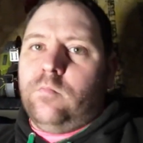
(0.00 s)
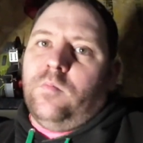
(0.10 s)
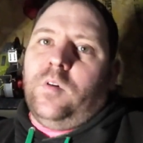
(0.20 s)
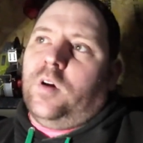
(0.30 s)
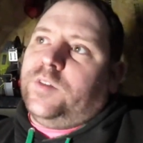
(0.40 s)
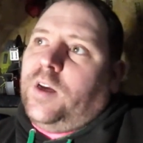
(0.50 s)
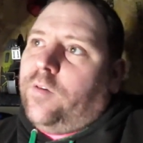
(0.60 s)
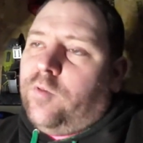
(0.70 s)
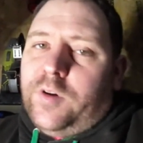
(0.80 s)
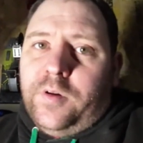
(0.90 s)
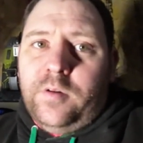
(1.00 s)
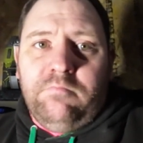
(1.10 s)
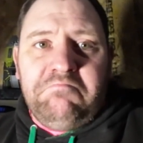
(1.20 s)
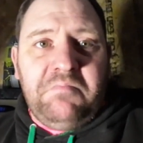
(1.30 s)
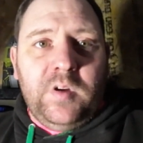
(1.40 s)
like I say, I've read
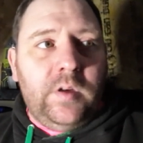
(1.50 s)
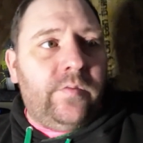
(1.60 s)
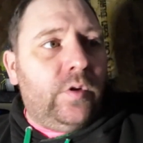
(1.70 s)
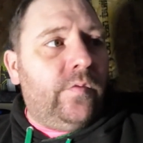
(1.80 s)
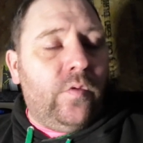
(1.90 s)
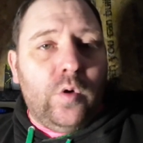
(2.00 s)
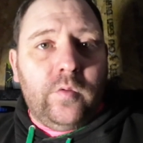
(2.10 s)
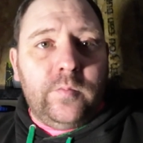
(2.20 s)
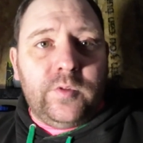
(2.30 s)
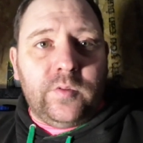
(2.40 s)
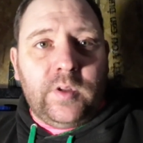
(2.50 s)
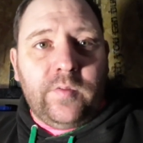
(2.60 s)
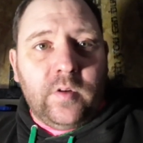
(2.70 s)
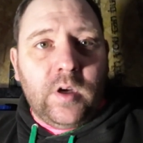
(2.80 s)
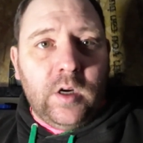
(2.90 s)
in a few forums and
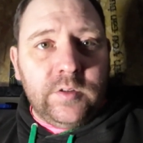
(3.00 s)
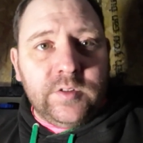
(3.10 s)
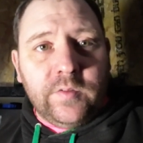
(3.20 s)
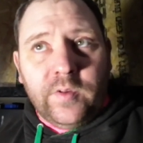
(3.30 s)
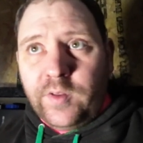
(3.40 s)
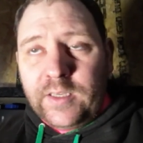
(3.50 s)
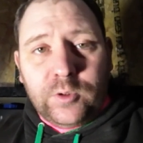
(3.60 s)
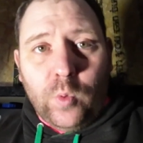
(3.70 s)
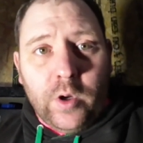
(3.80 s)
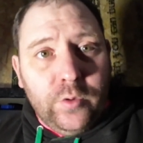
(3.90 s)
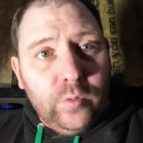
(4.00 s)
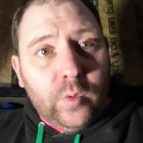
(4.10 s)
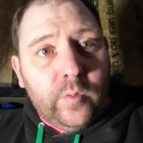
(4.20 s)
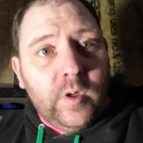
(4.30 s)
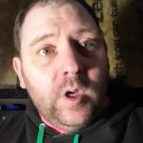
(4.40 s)
different cars and stuff that that's quite
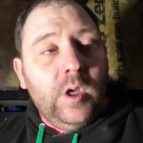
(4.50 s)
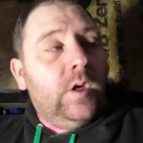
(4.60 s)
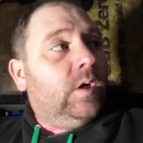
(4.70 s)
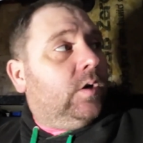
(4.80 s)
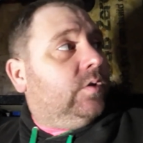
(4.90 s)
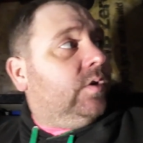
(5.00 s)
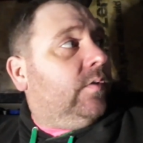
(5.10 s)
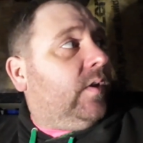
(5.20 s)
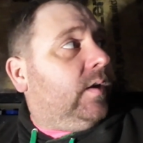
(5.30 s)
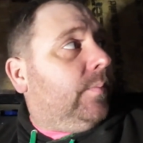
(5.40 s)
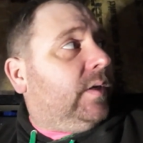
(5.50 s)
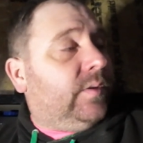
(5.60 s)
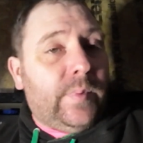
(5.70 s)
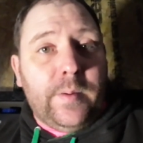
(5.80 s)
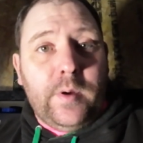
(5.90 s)
normal, because I have taken it back
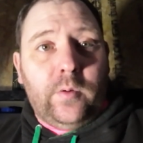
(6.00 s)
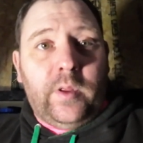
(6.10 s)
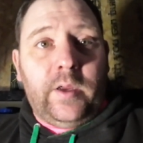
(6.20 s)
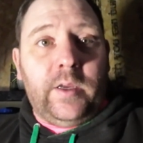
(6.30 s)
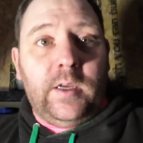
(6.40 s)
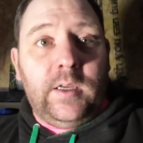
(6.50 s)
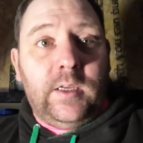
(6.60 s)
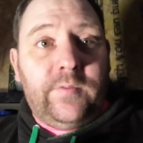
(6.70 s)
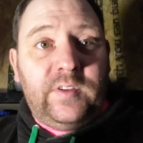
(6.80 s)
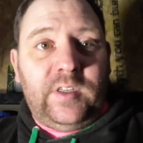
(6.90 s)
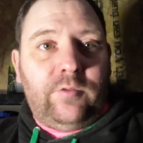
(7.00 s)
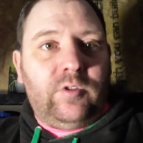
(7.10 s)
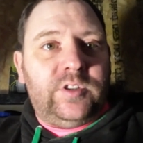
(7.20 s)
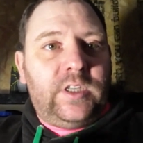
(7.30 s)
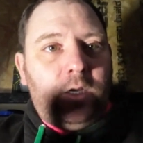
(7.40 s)
to bare metal there. If there's any
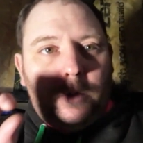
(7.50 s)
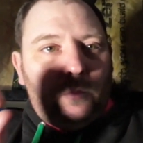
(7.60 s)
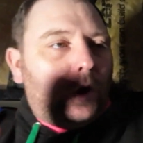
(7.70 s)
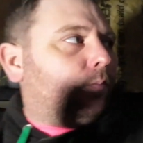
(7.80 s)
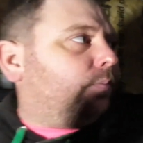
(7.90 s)
rust there, it will go